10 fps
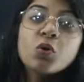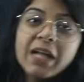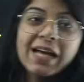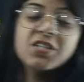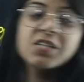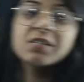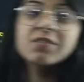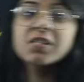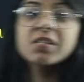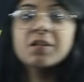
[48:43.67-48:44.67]

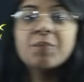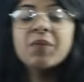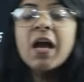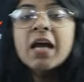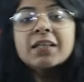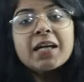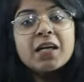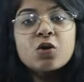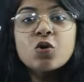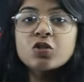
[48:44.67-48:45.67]
digestive system. Then
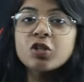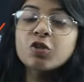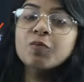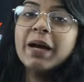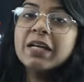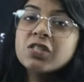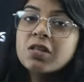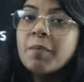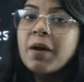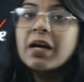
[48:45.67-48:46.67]
it goes into my
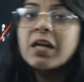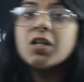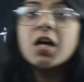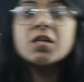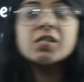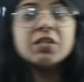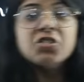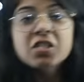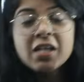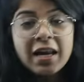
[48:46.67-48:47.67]
stomach and there is
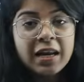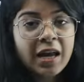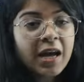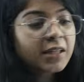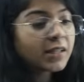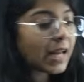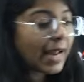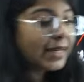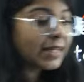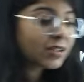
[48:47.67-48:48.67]
HCl, the
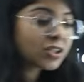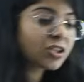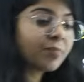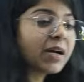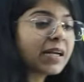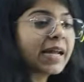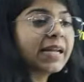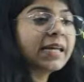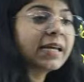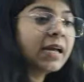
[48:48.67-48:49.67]
lining, the stomach
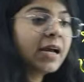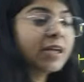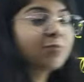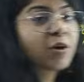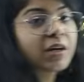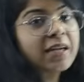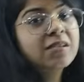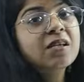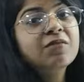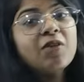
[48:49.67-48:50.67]
lining. It
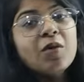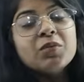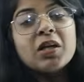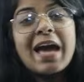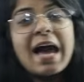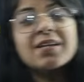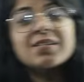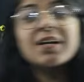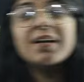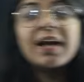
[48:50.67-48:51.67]
protects it from the
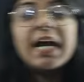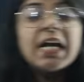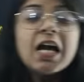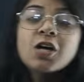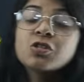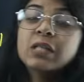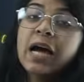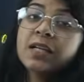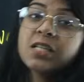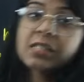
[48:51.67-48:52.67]
acid, right? So
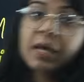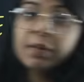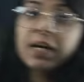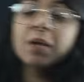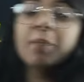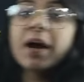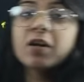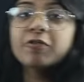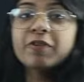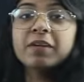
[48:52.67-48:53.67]
that is chemical part
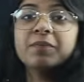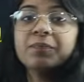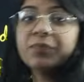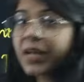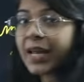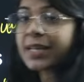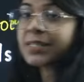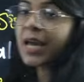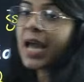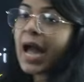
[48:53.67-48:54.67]
of it.
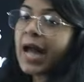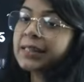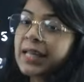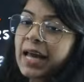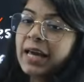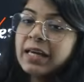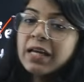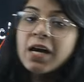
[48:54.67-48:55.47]
Correct. And then I